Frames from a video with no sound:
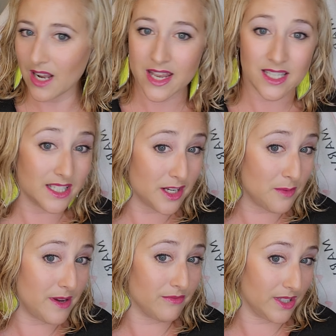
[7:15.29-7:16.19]
And a little
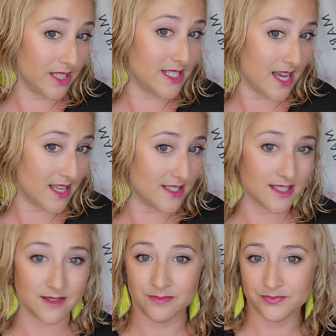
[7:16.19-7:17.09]
bit really
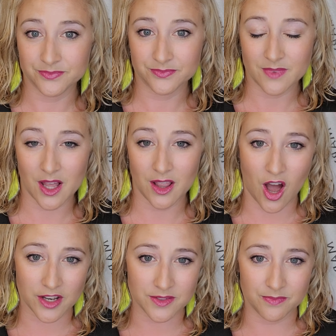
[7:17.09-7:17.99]
does a
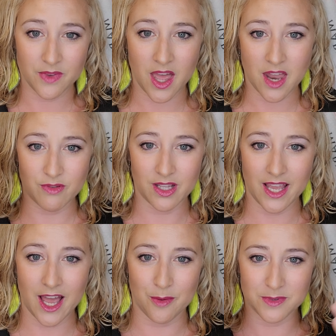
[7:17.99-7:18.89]
lot and really
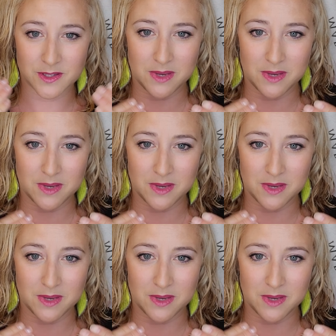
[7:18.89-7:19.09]
helps